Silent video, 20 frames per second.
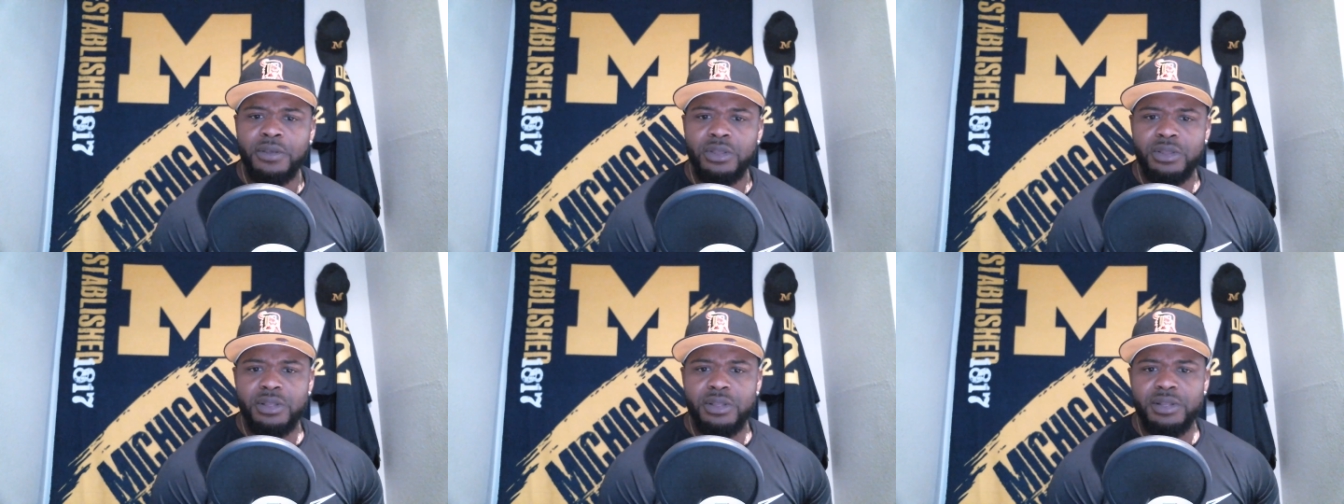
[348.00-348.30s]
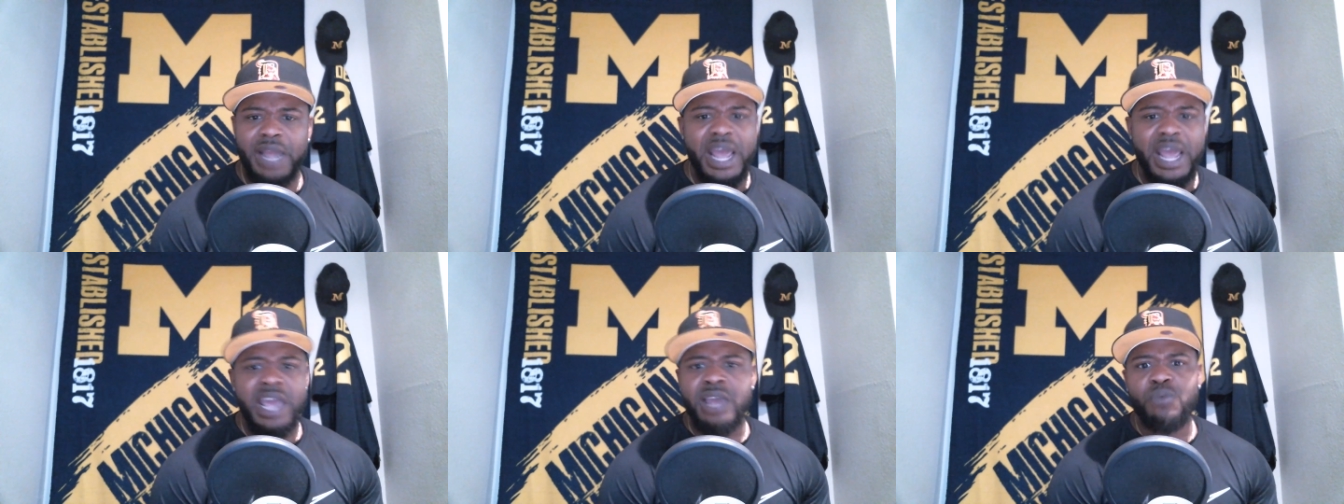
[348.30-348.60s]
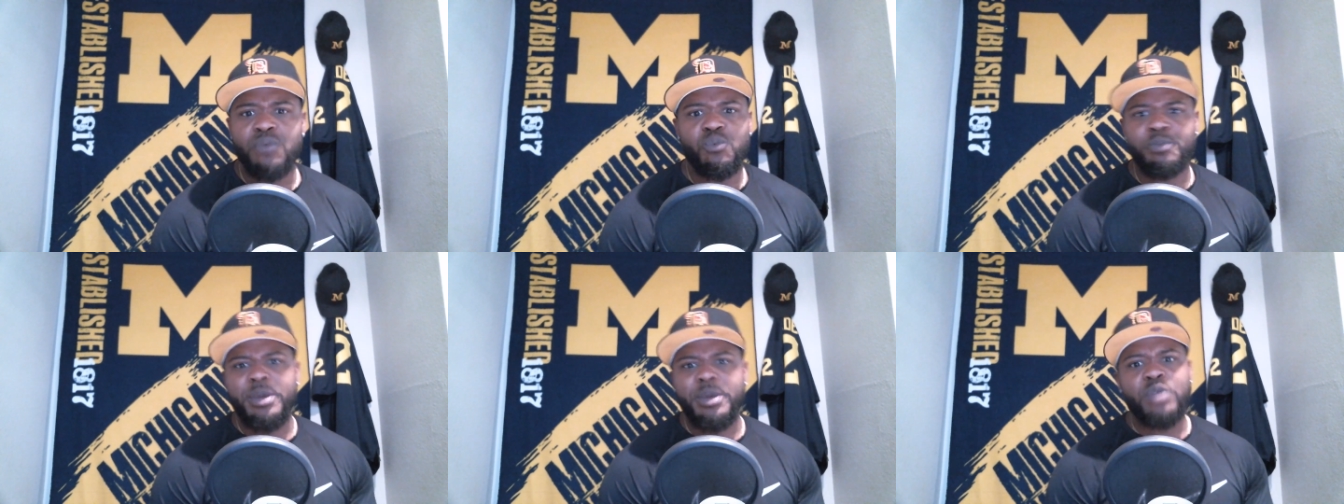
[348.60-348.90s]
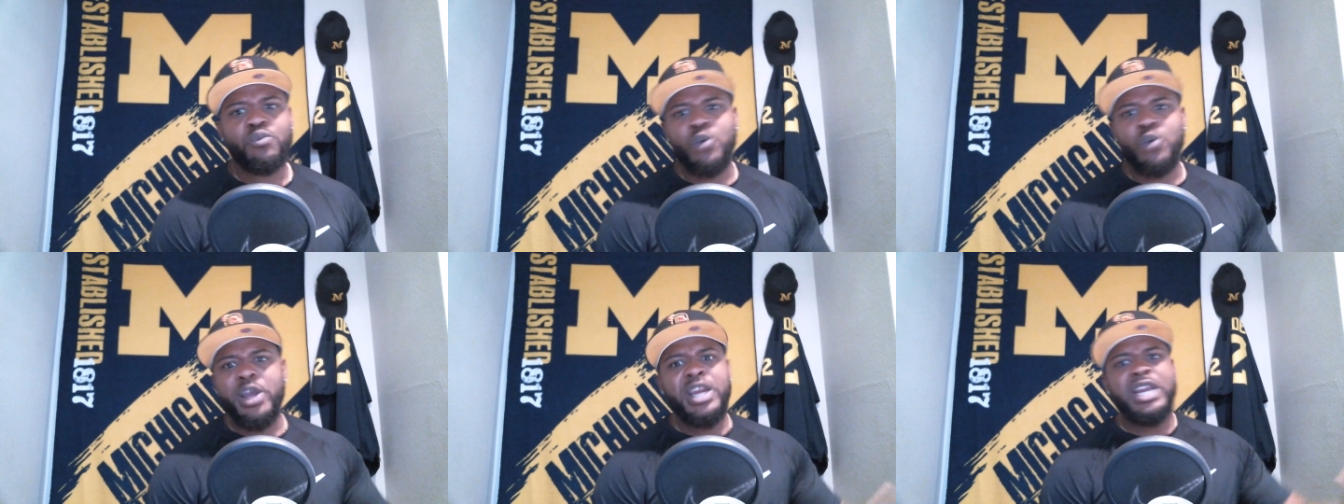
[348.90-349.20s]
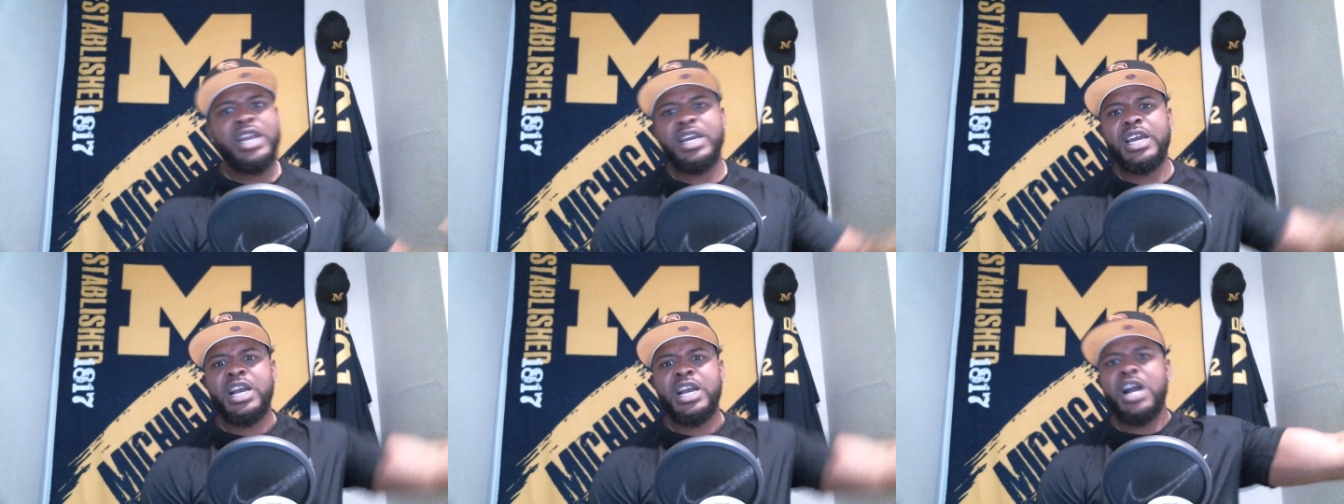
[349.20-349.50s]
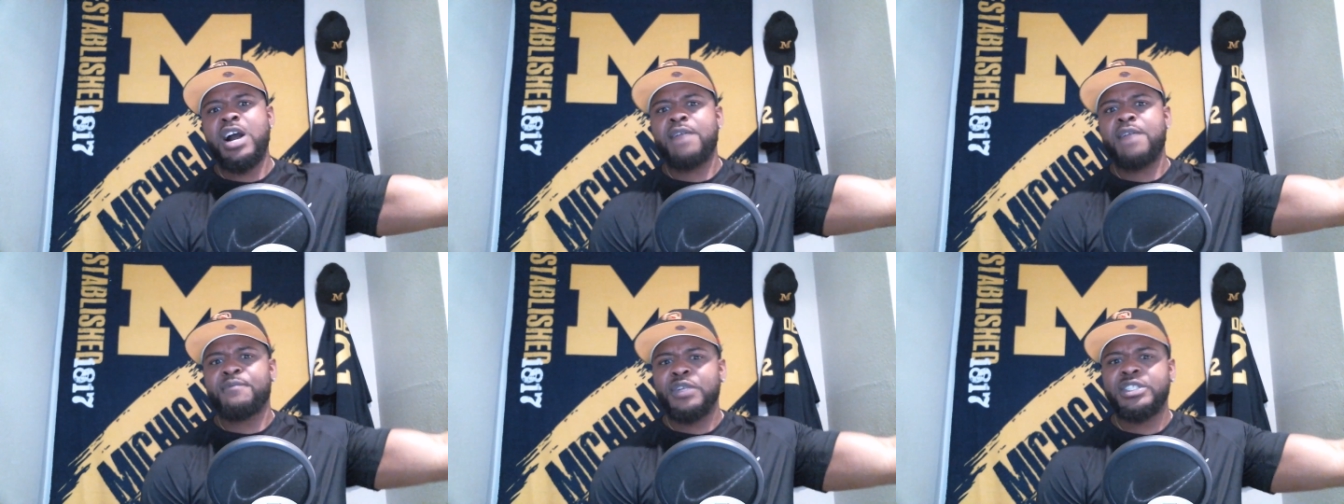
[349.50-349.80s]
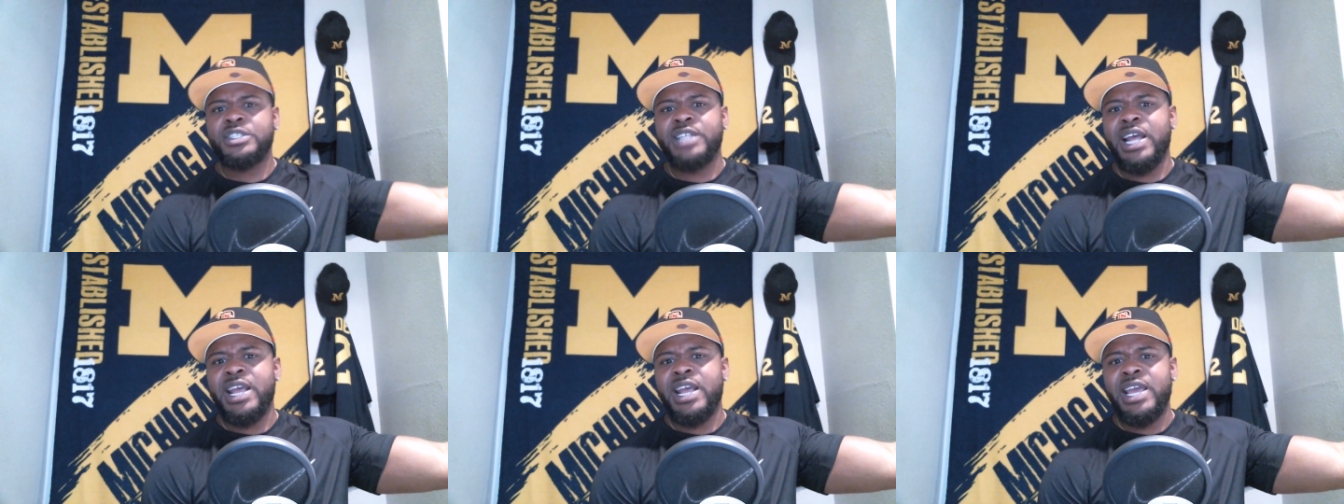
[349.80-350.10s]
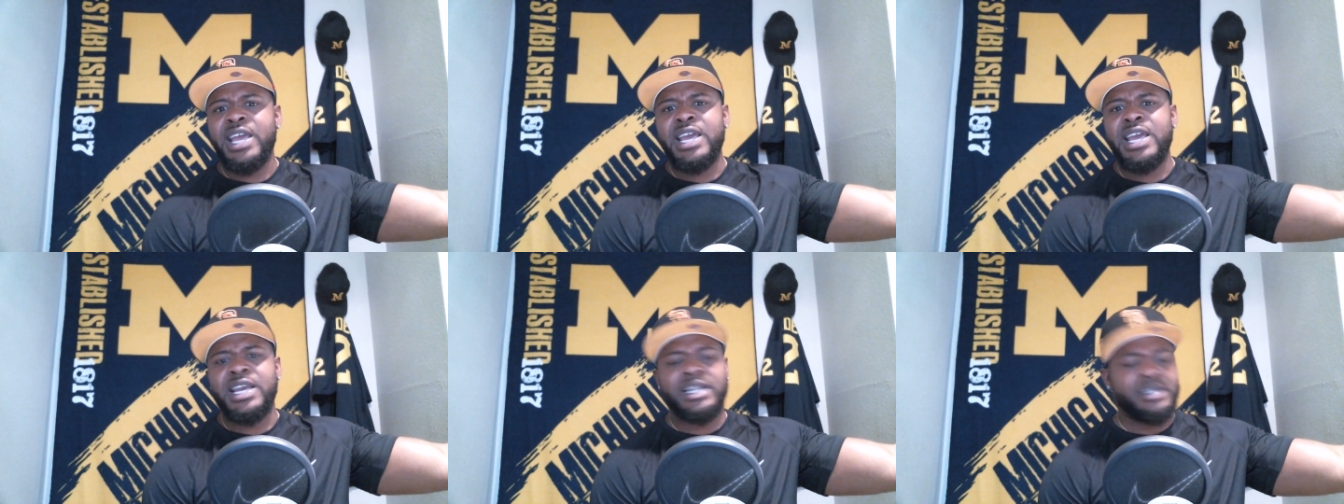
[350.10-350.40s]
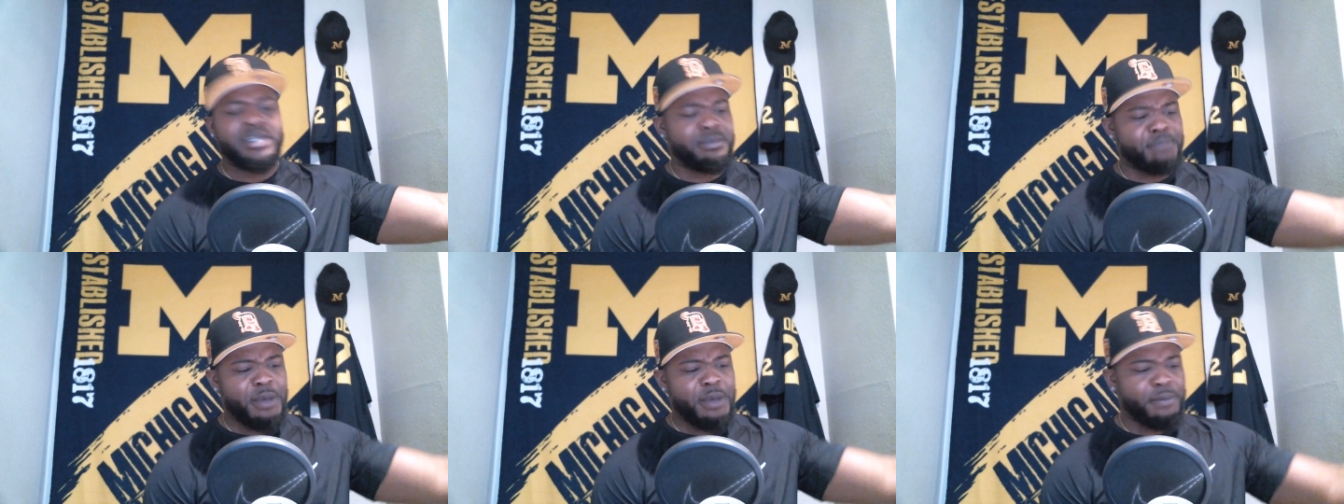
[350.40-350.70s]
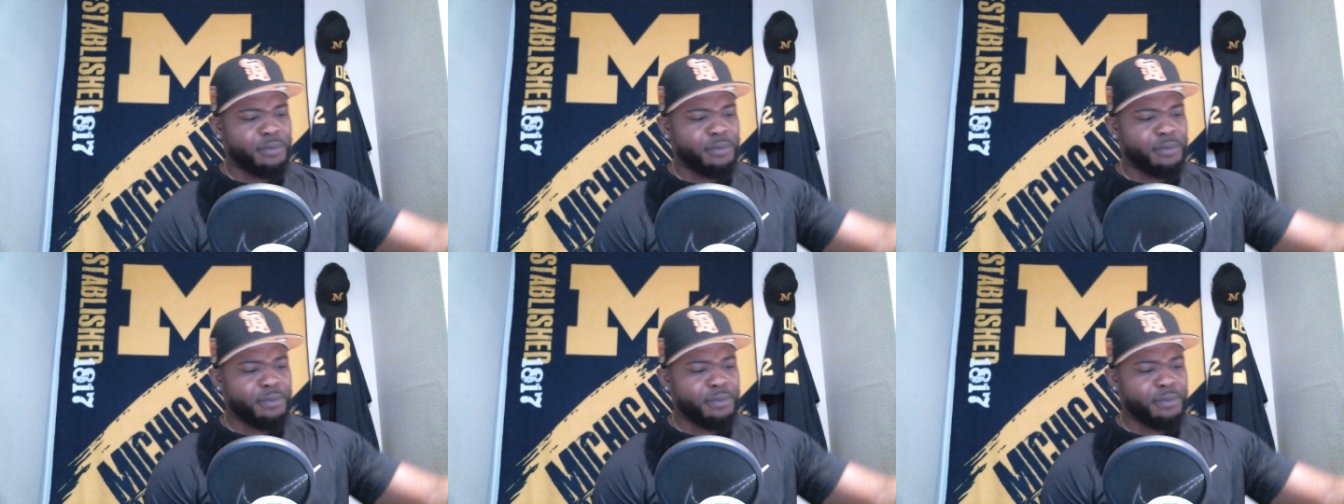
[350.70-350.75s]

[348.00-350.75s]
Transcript: They ain't been winning the conference they in.